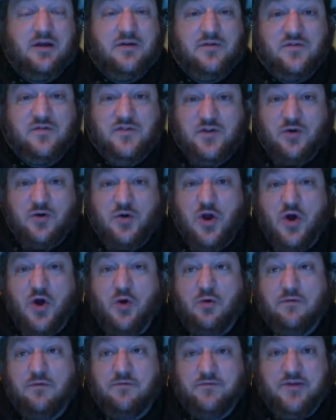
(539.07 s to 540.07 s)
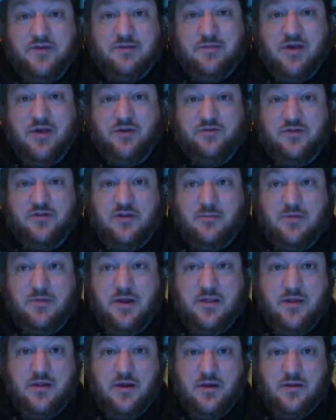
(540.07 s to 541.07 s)
zero females in the
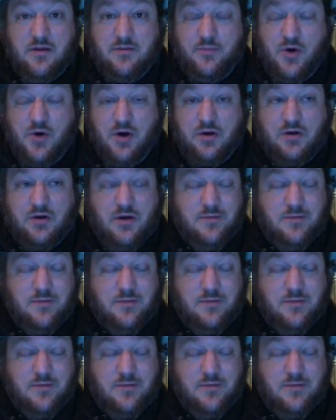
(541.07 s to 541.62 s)
in the in the book.